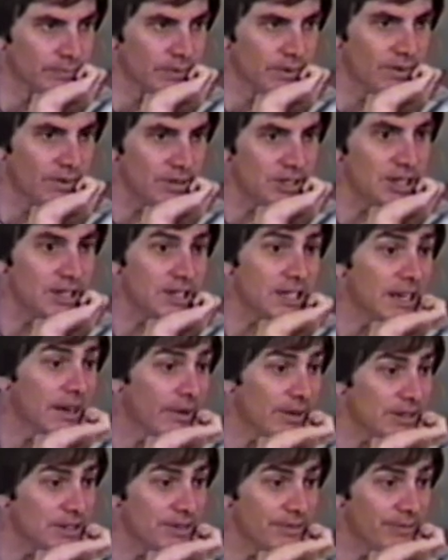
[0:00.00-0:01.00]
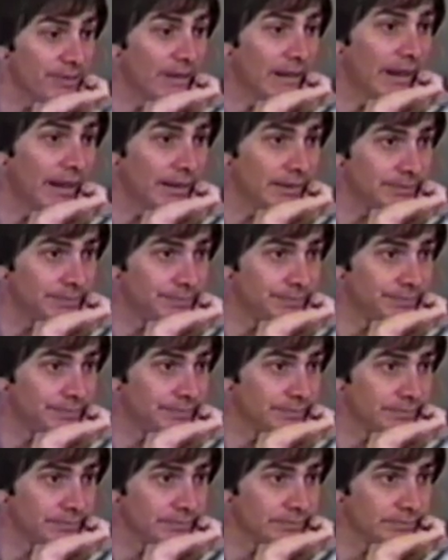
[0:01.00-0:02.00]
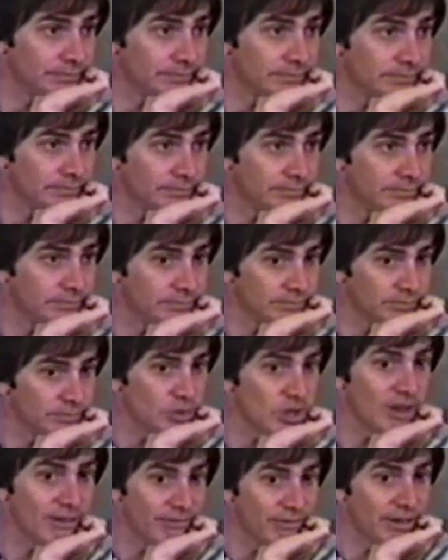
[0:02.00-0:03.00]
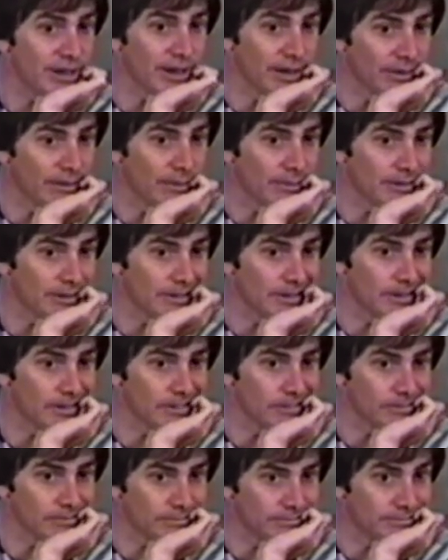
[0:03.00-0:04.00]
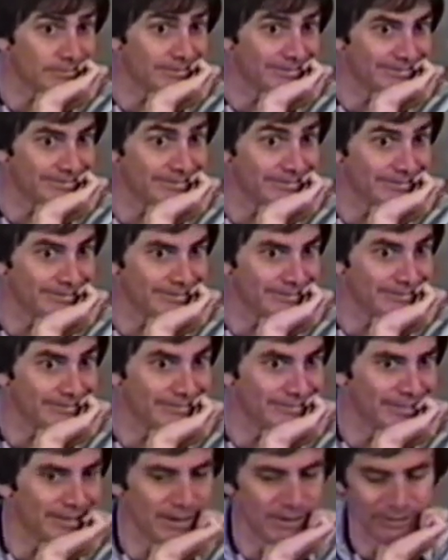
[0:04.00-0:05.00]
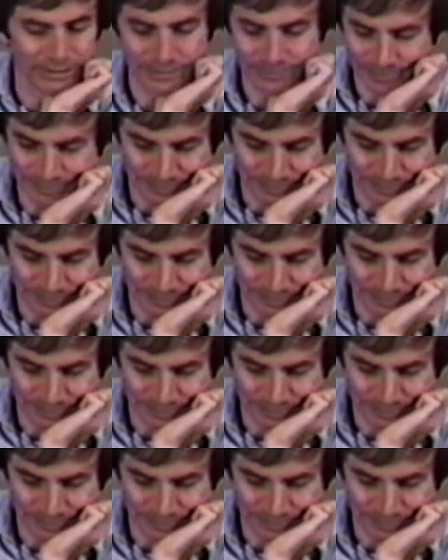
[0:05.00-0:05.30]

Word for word: You seen Chariots of Fire? It's on video now. I'm going to get a video. In.